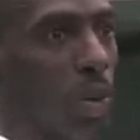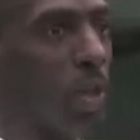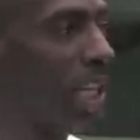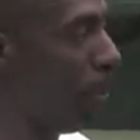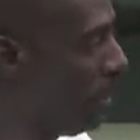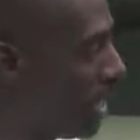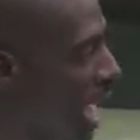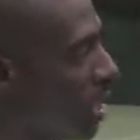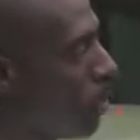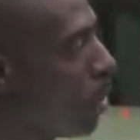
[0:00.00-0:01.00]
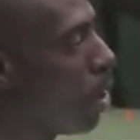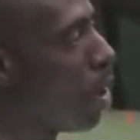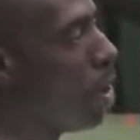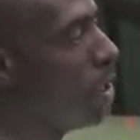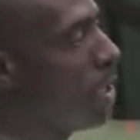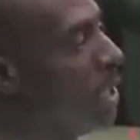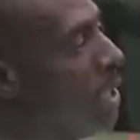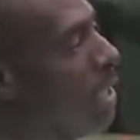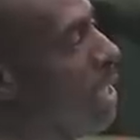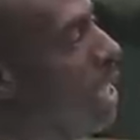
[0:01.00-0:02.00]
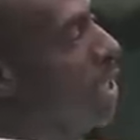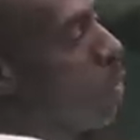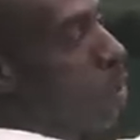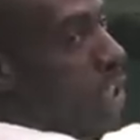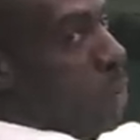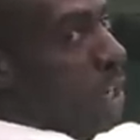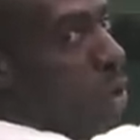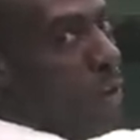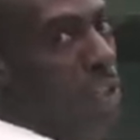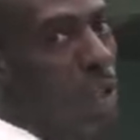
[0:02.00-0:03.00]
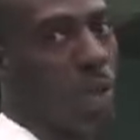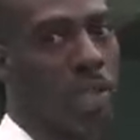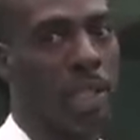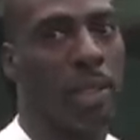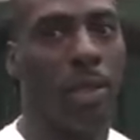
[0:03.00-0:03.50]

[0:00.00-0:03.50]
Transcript: You wanna get beyond the ball, and then work your way over towards it.